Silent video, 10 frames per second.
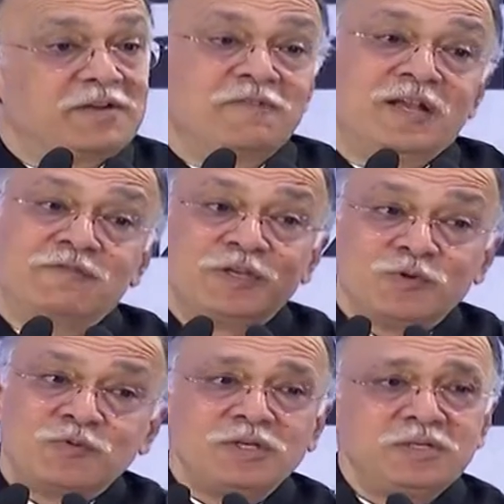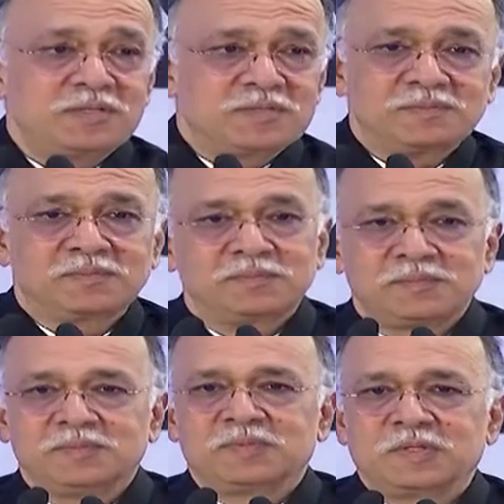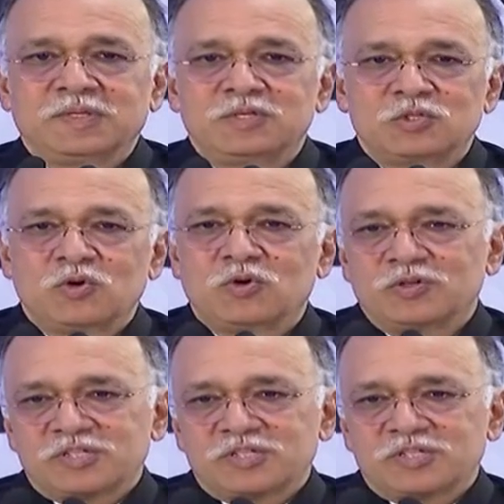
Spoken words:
whenever you want. So